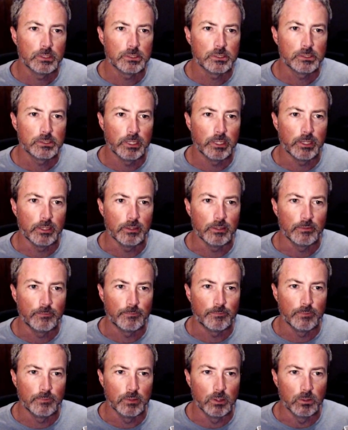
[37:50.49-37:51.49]
say
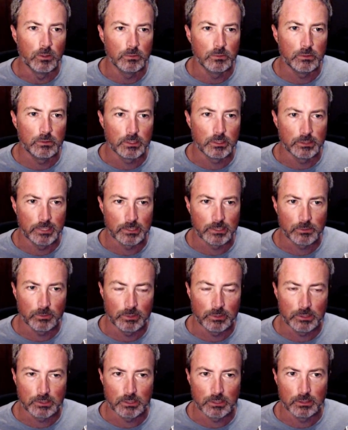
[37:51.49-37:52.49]
float because that's what
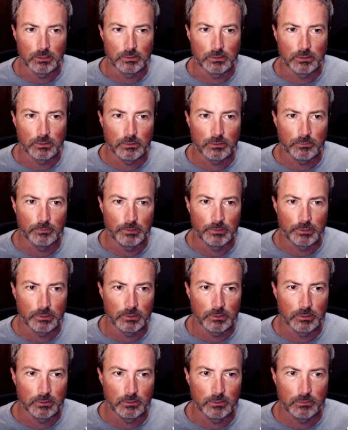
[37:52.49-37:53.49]
it's going to
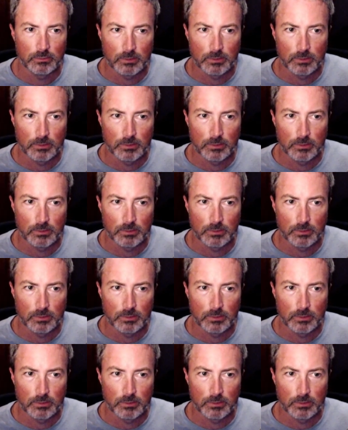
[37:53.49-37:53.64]
return,